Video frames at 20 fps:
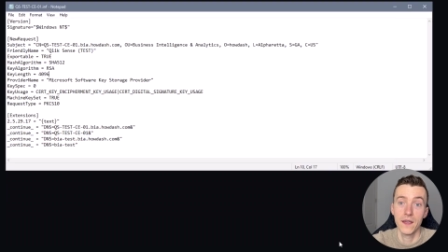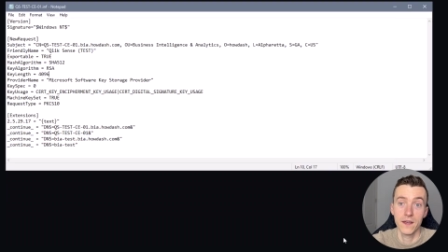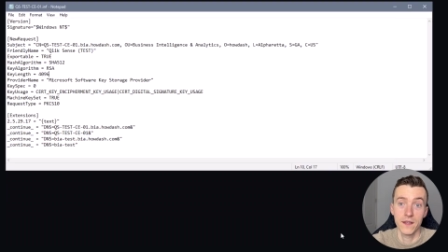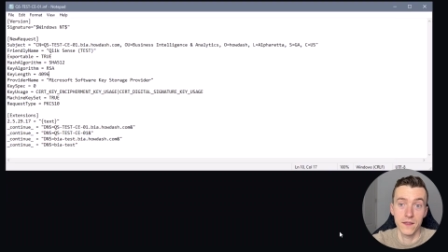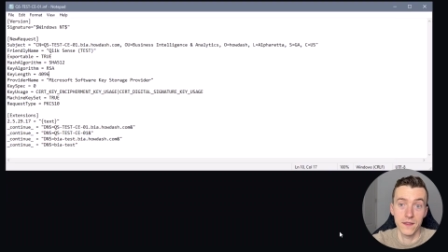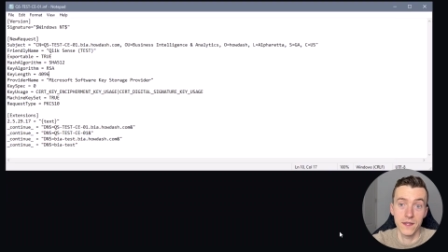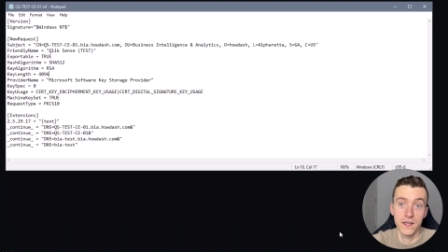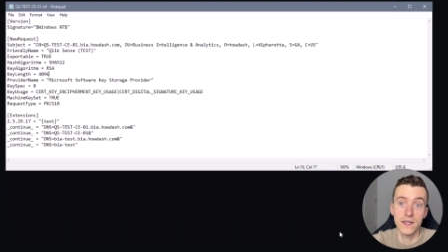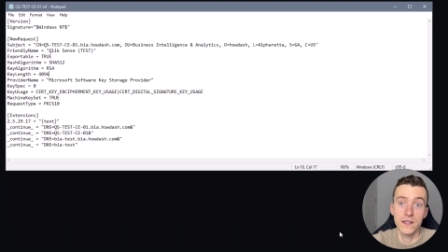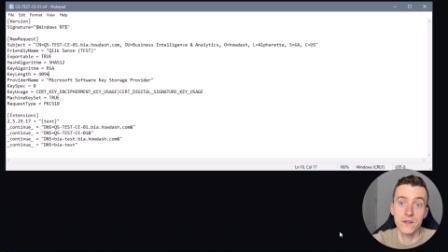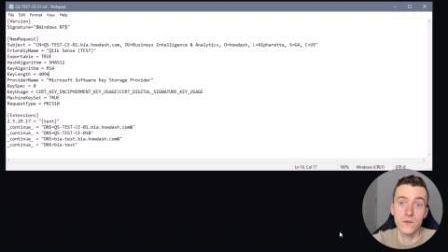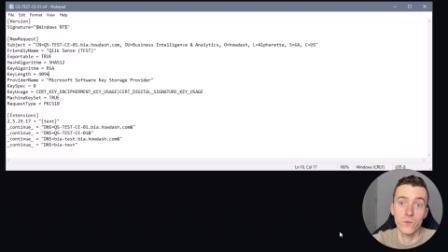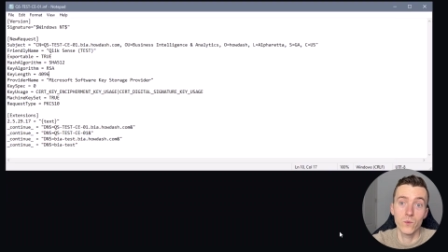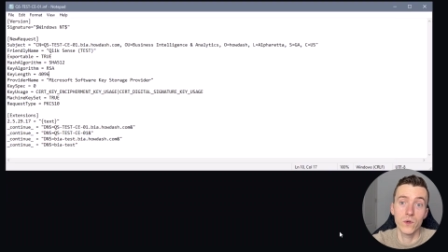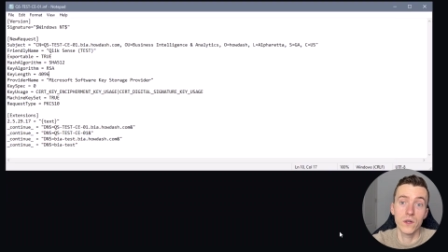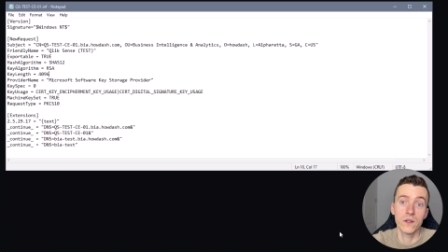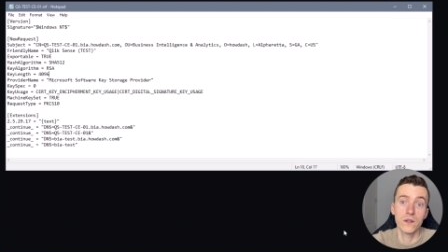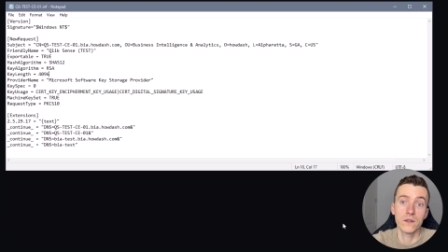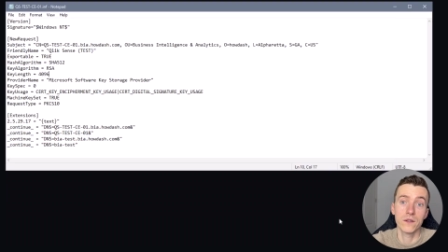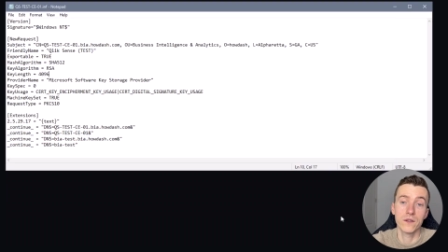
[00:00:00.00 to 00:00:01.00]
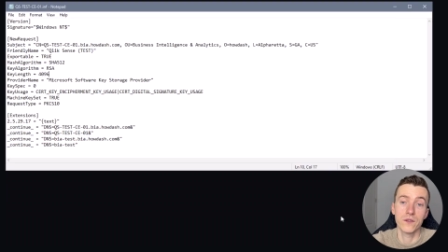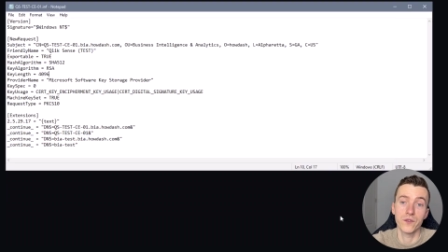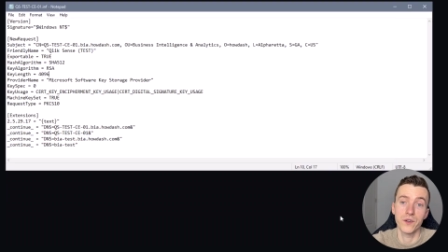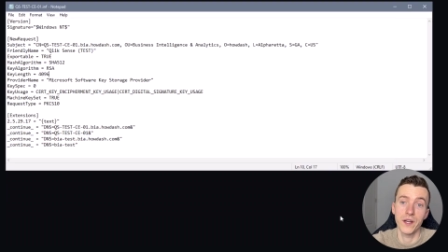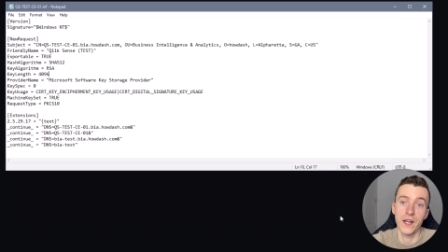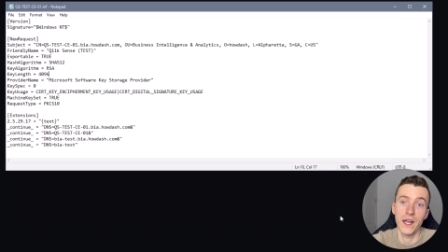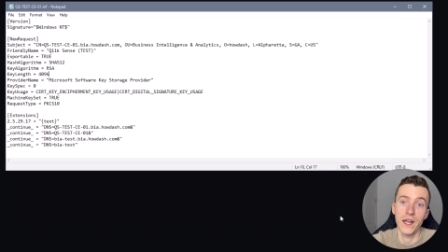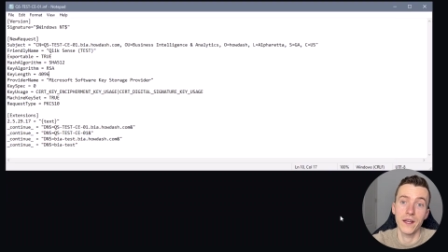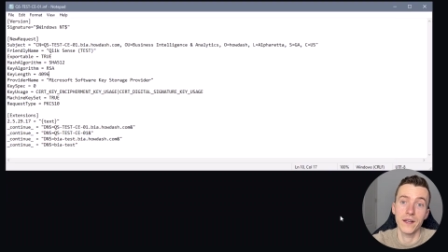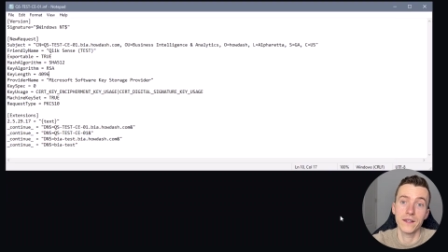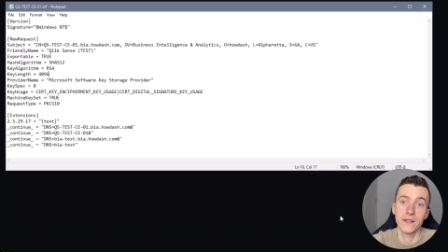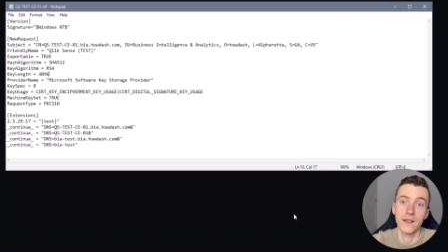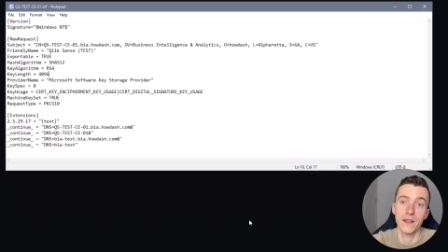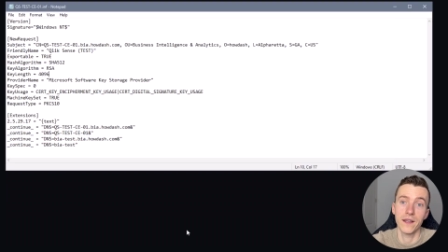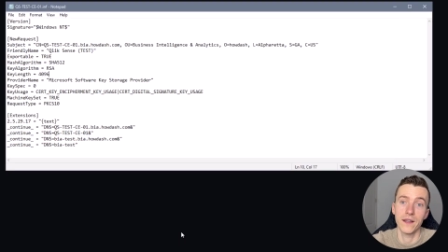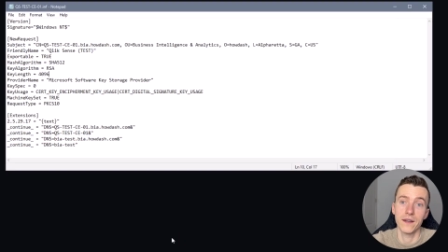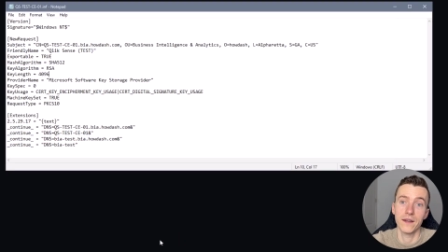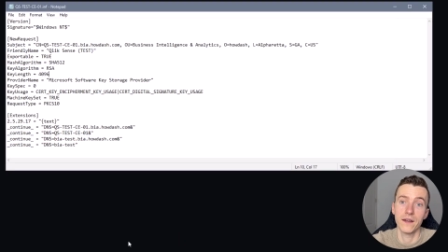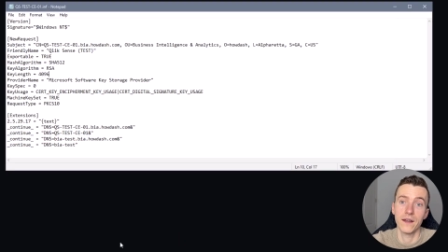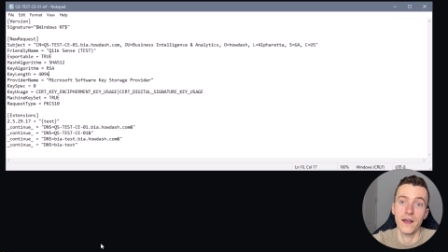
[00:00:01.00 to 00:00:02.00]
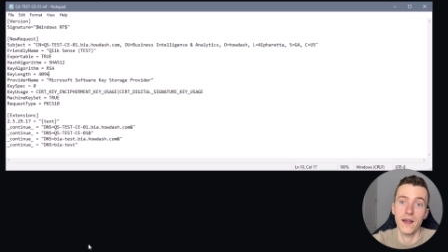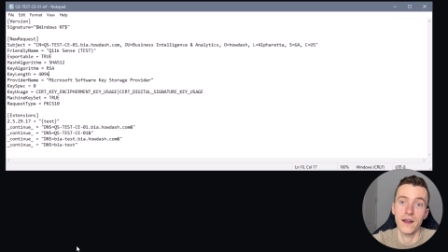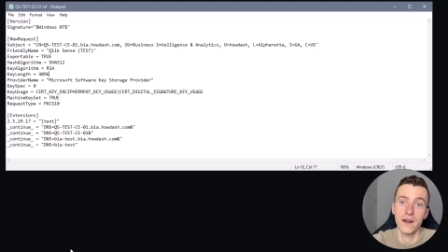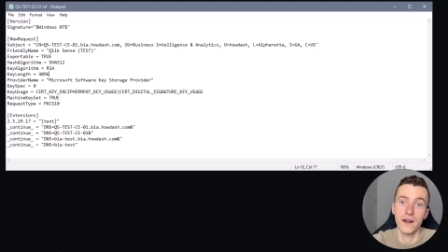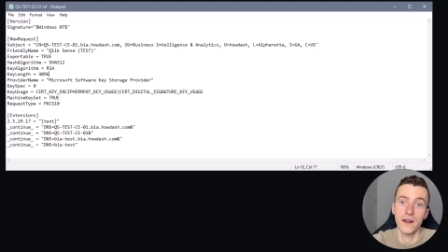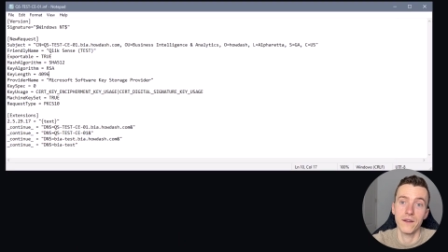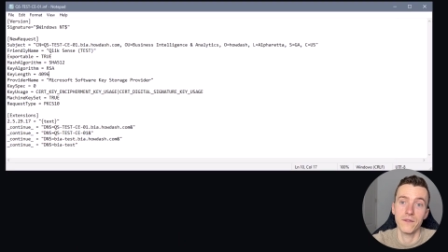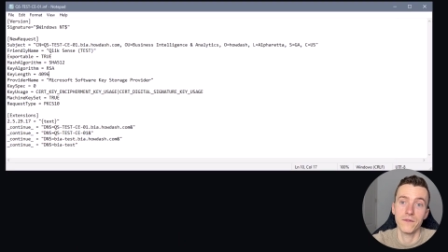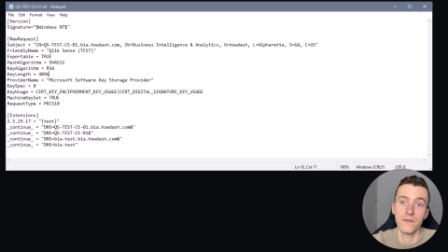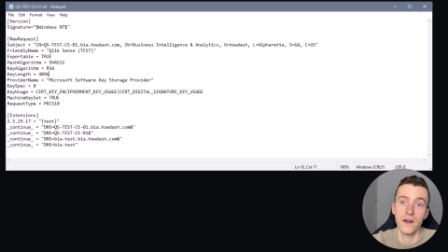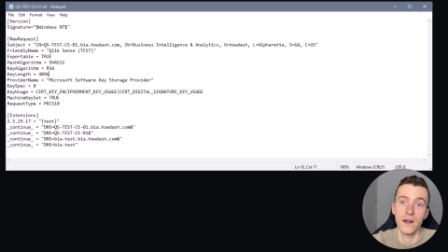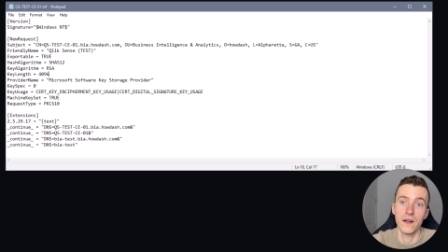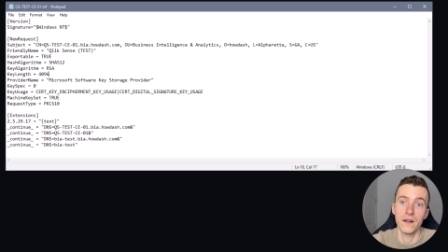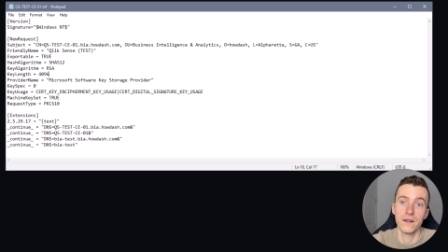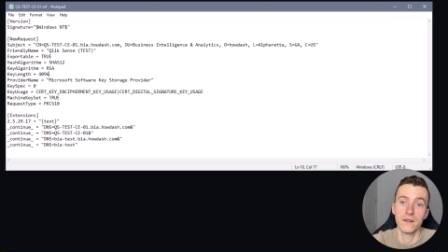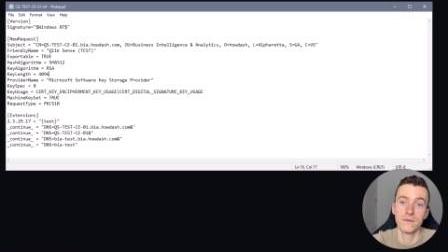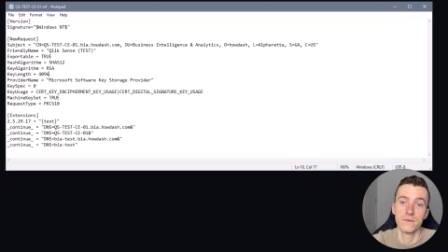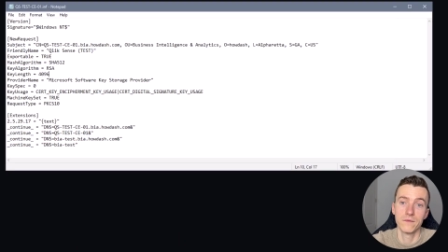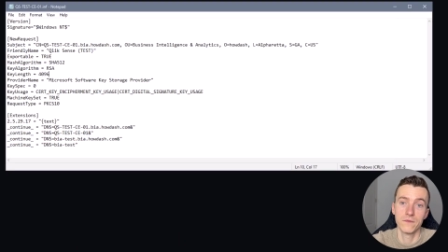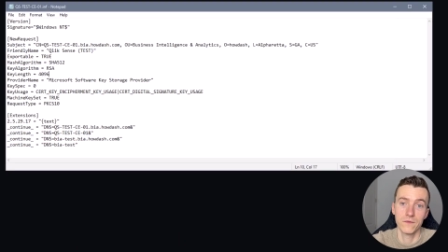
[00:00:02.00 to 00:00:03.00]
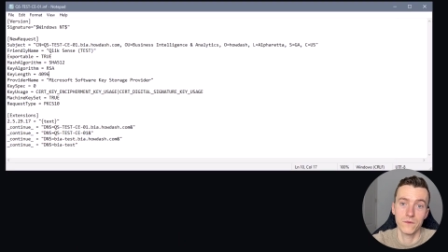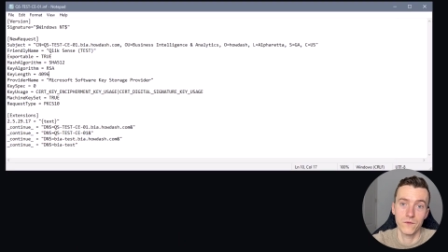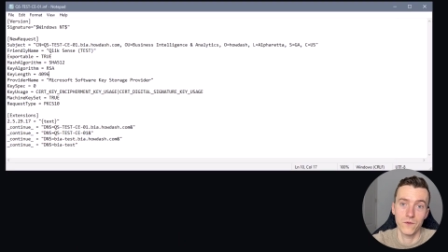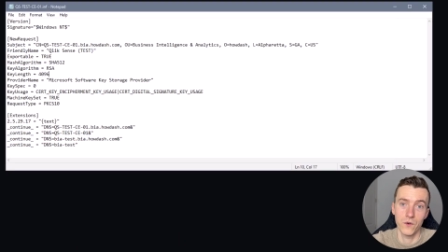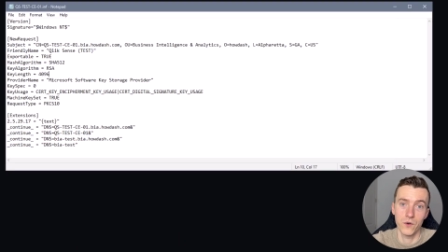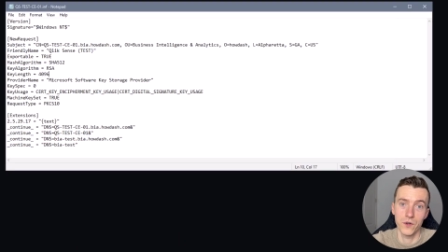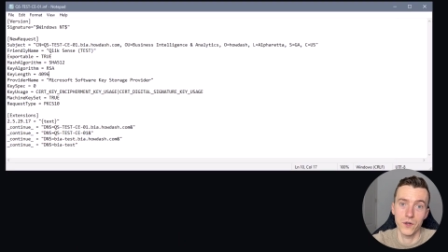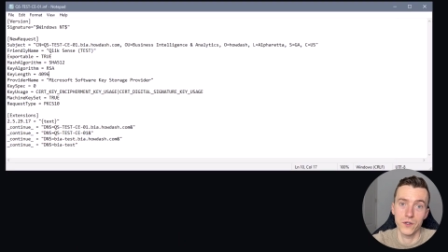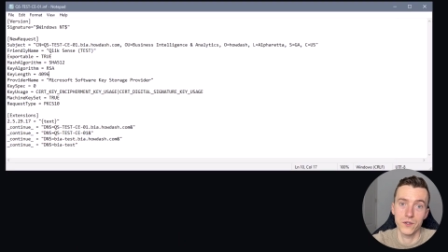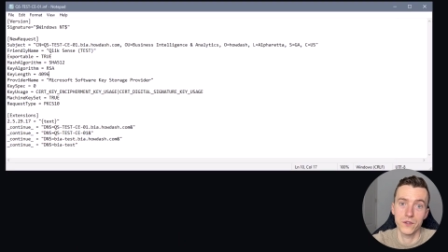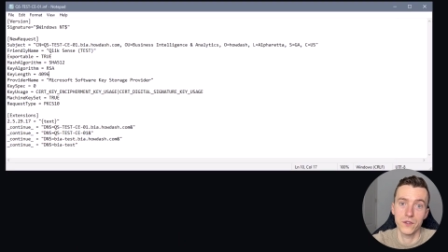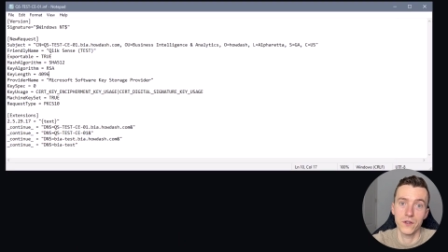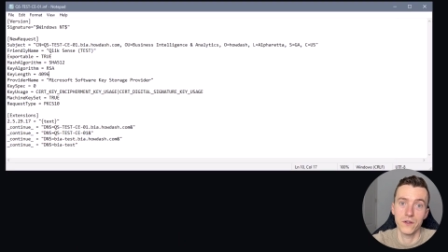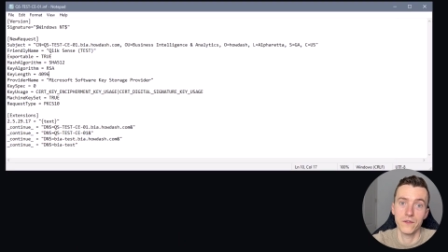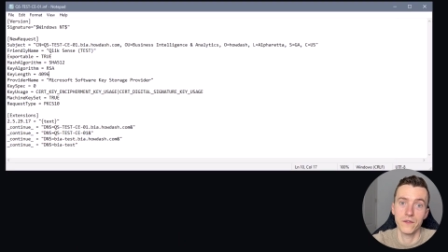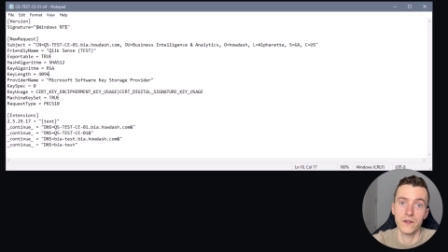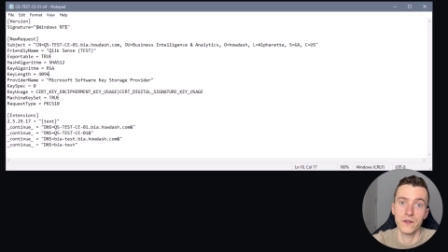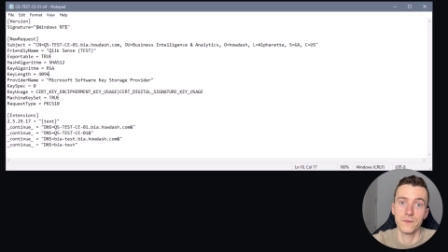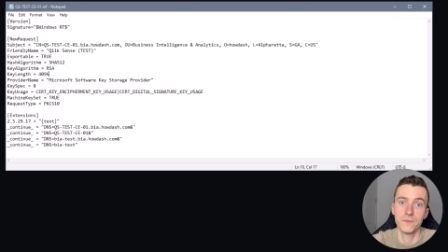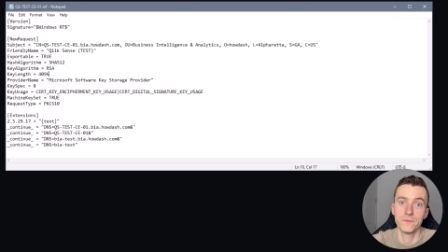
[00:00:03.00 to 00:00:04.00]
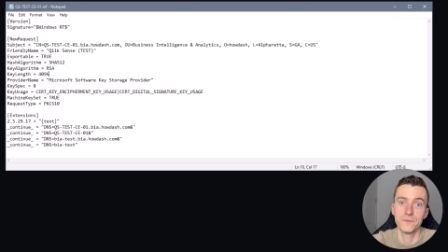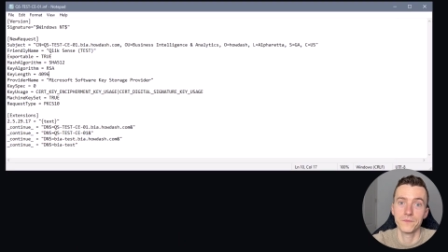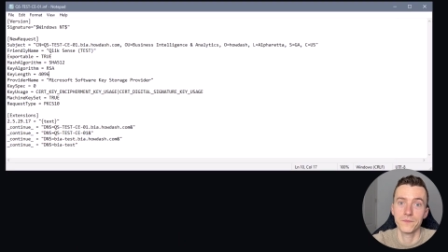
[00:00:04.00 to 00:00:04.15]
This will create an INF file for your server.